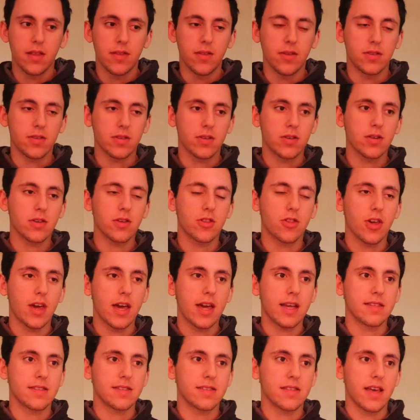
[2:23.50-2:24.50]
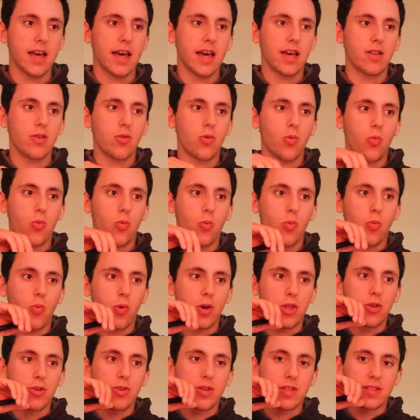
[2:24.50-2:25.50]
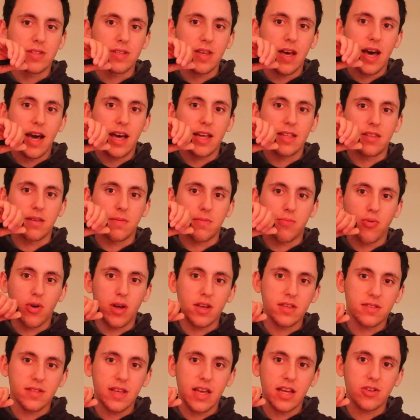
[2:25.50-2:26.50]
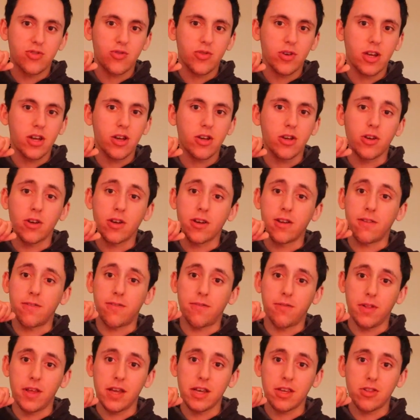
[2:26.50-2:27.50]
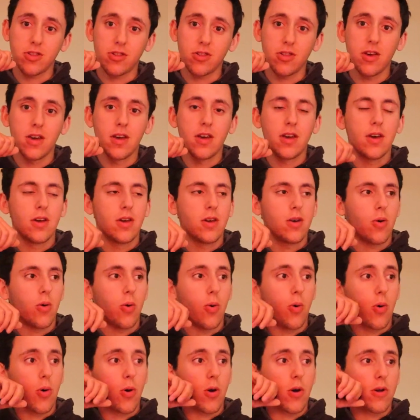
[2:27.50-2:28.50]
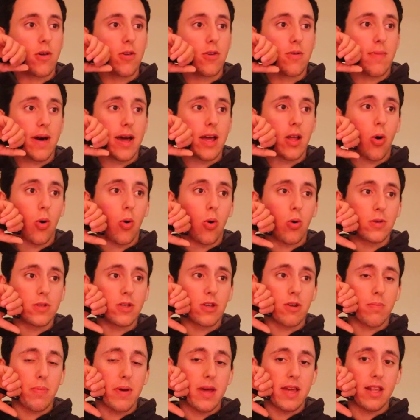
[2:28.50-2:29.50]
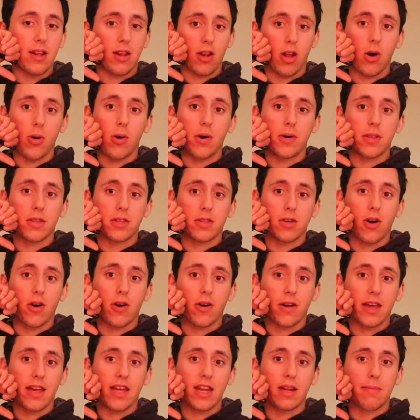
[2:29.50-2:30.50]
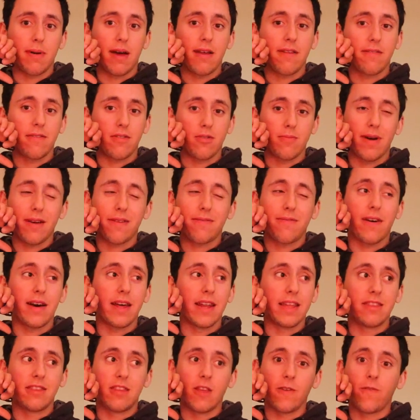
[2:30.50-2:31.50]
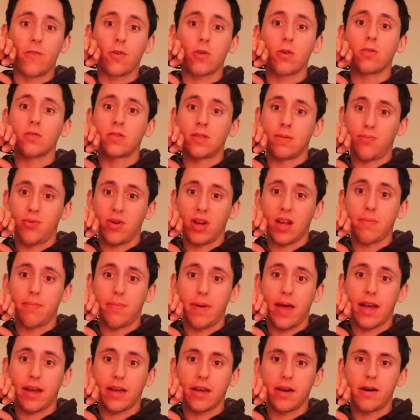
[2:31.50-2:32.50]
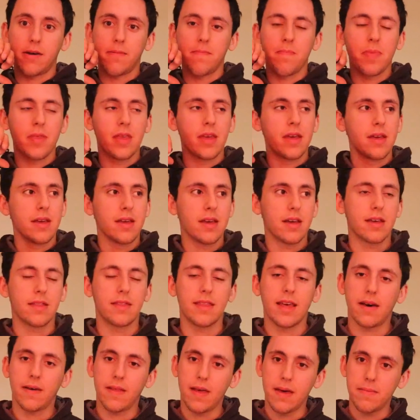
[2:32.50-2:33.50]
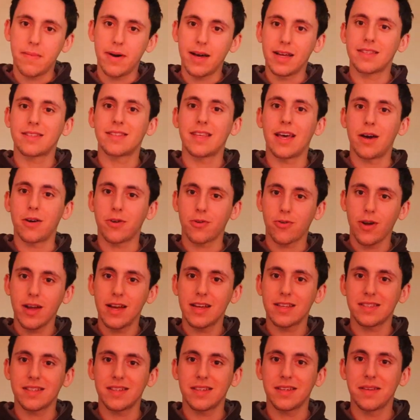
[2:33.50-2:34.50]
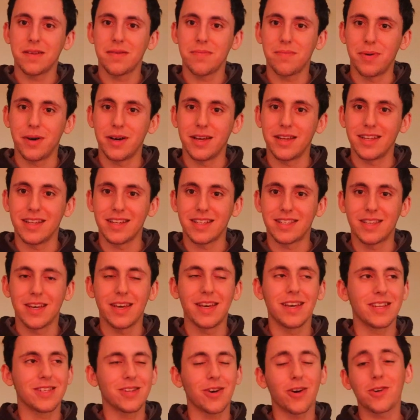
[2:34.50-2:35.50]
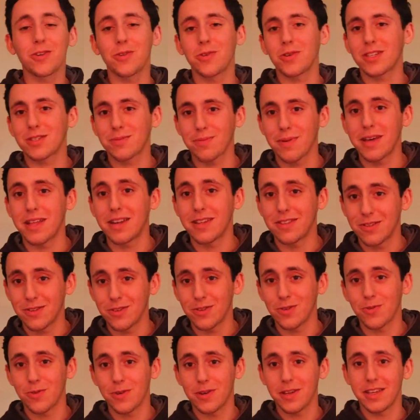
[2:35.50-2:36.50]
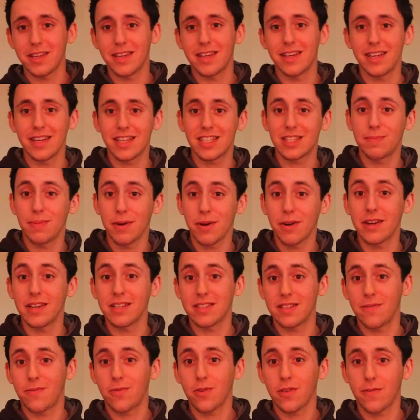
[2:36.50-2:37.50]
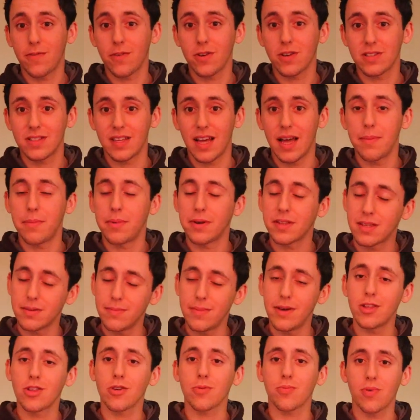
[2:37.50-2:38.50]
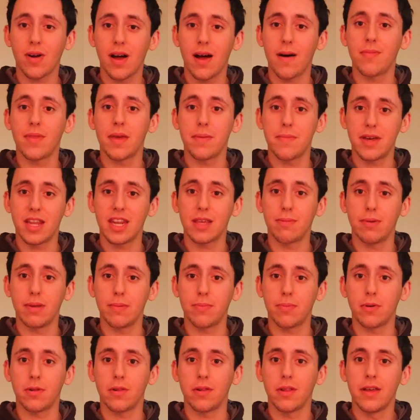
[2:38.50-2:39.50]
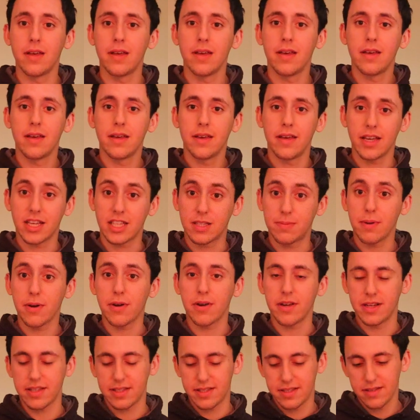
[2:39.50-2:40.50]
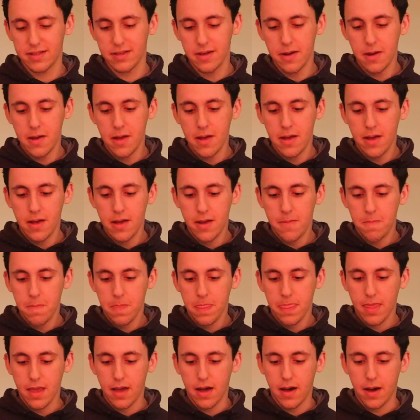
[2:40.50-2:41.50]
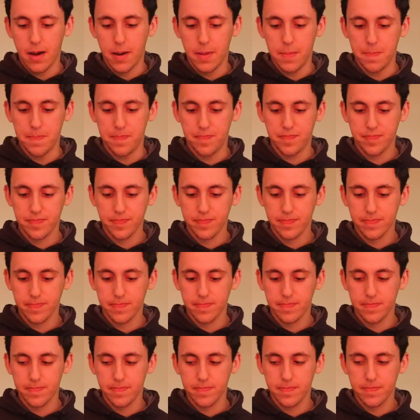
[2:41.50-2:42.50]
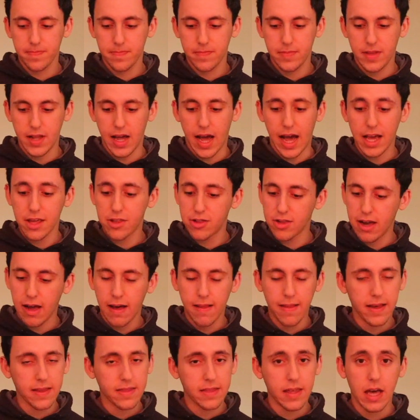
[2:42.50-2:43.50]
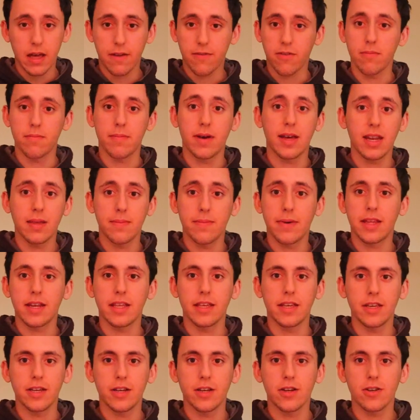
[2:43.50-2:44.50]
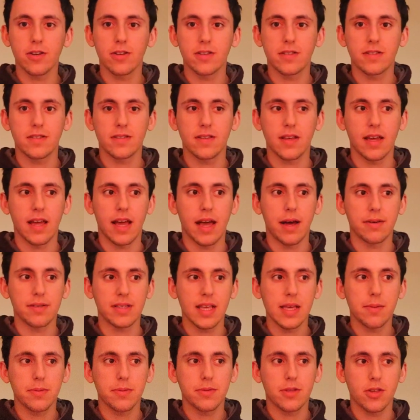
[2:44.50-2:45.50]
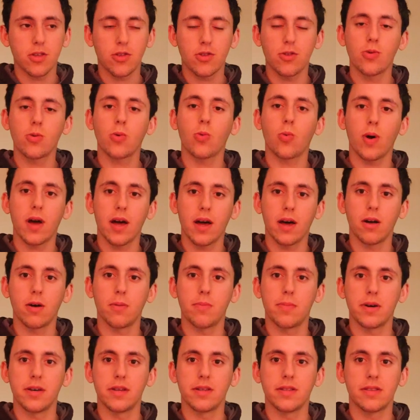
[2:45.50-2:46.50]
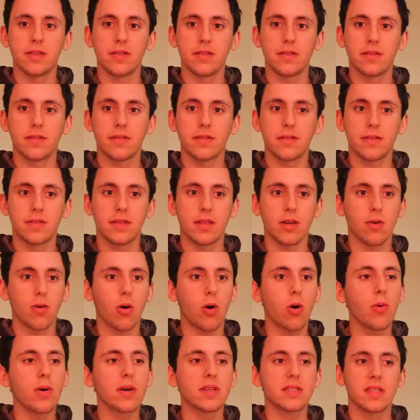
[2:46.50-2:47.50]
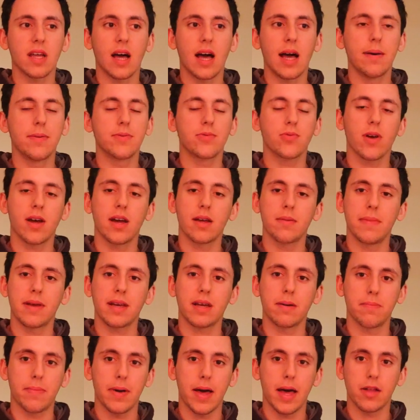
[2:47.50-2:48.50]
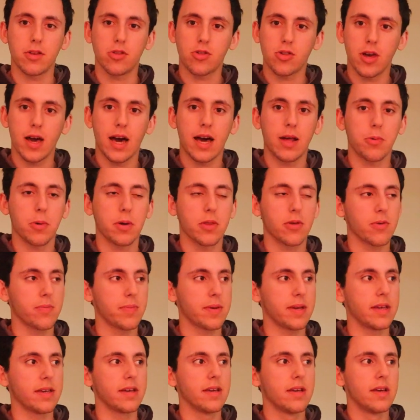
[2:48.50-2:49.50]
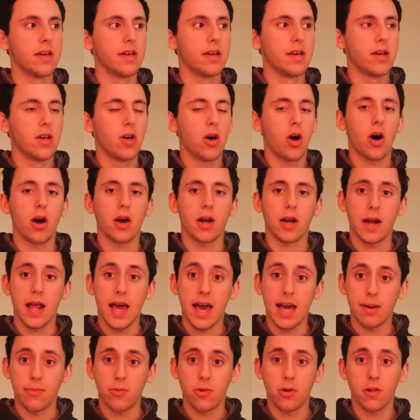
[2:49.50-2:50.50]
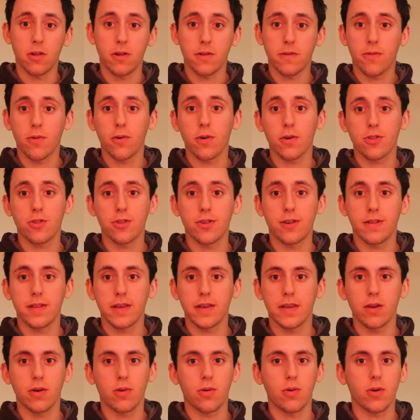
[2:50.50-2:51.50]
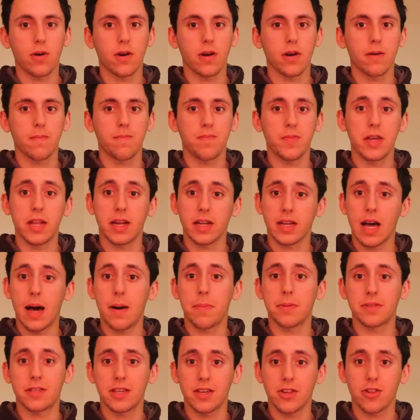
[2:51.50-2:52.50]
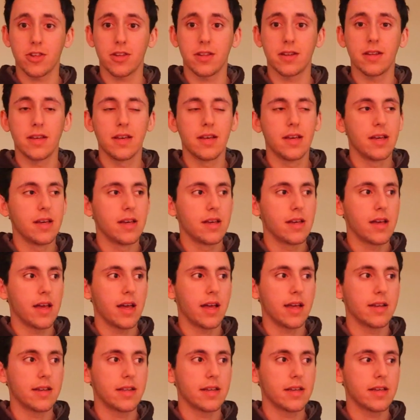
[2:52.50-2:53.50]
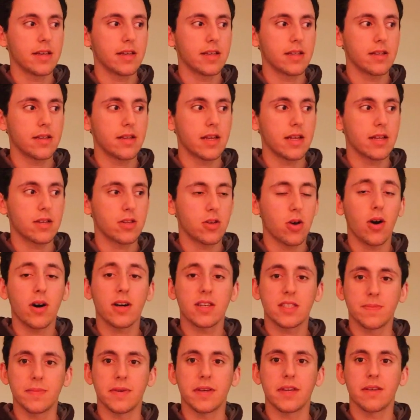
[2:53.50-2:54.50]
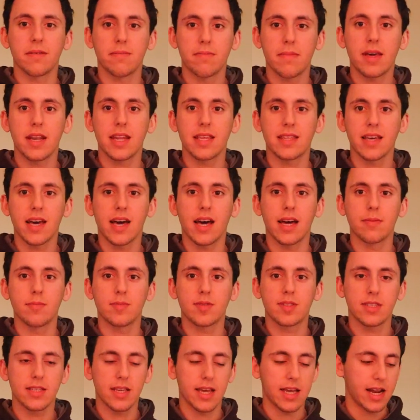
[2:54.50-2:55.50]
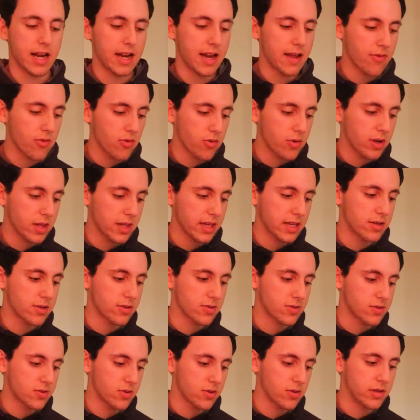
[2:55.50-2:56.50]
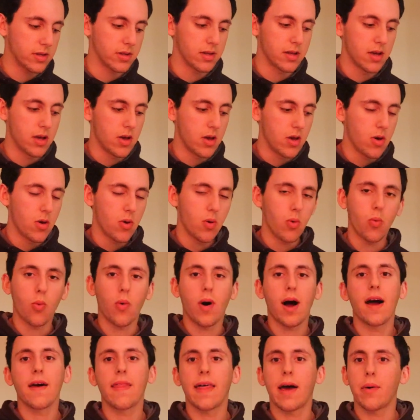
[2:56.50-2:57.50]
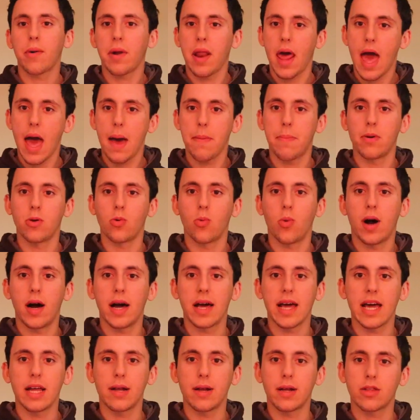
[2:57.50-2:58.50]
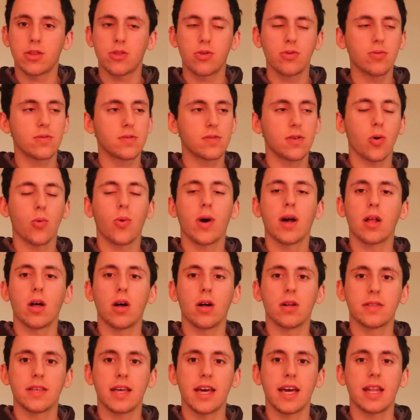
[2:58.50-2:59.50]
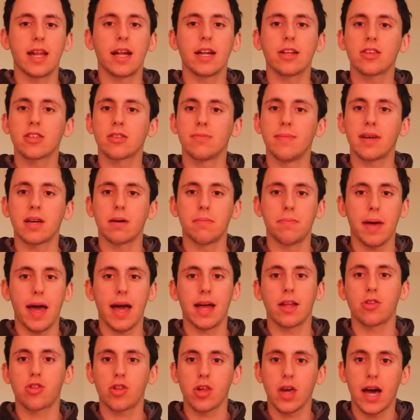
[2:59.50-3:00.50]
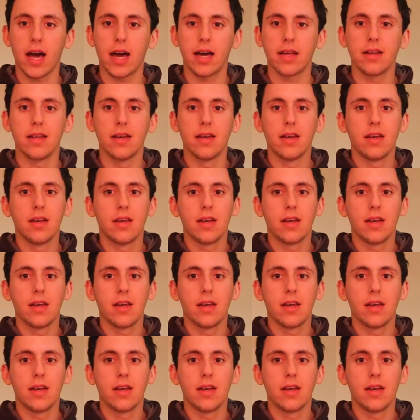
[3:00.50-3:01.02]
there's a good chance that when you decide to press that trigger, you're going to flinch, or you might hold your pin low on the target. You might find it difficult to bring it back up. And now that might sound crazy, but it's hard to explain until you really experience it for the first time. But it's a major problem that many people experience. I shot like that for many, many years, and I was able to shoot well, but there were always times where I'd make a bad shot, whether it be on an animal, unfortunately, or in a competition. And it cost me many times, and I never really understood why that would happen, why I'd shoot so well all day and I'd just make a bad shot,